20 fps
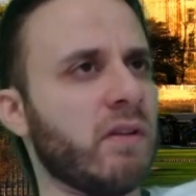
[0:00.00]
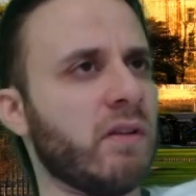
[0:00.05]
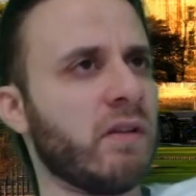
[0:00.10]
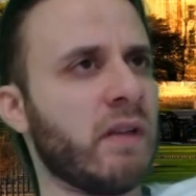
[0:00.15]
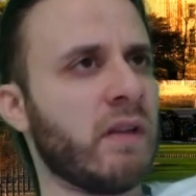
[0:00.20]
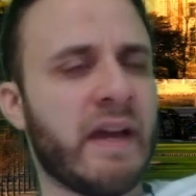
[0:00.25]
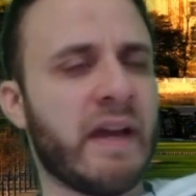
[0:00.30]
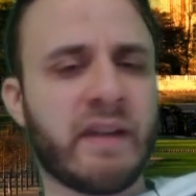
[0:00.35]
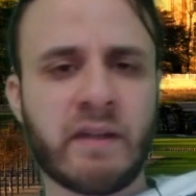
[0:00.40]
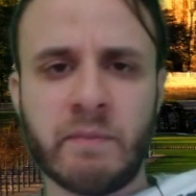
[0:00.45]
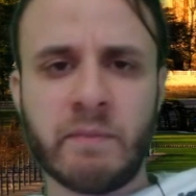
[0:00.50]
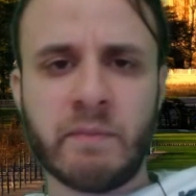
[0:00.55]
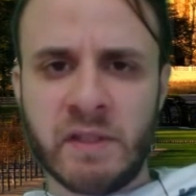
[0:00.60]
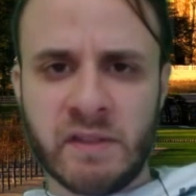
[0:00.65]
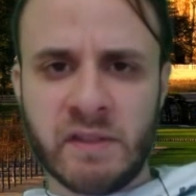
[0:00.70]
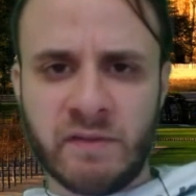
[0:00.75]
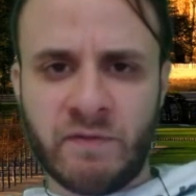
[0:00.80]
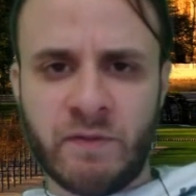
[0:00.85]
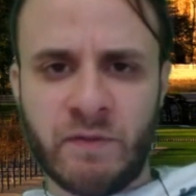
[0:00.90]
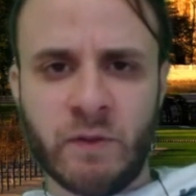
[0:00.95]
like him in
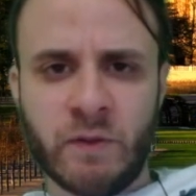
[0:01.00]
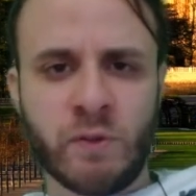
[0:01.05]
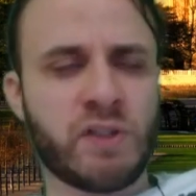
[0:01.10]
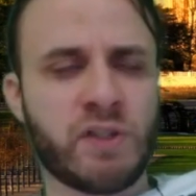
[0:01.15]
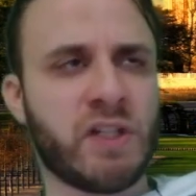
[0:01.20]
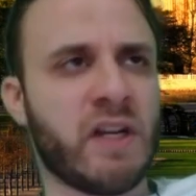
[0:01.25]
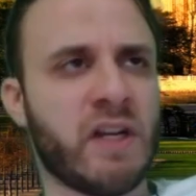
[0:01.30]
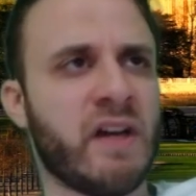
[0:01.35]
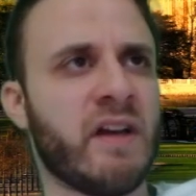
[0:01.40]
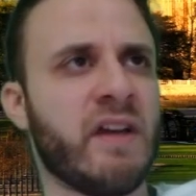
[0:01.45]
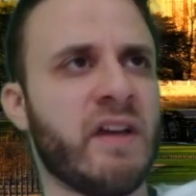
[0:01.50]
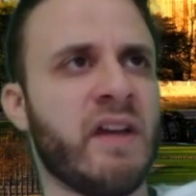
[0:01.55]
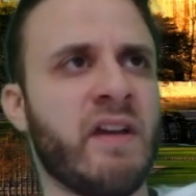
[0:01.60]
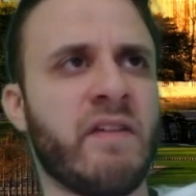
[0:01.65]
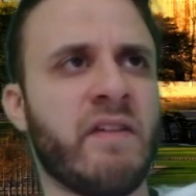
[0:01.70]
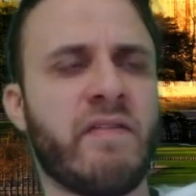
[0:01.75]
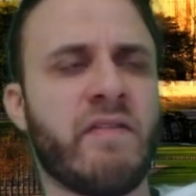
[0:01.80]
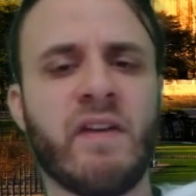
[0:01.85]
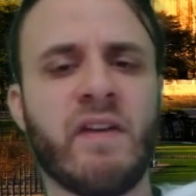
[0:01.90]
the future if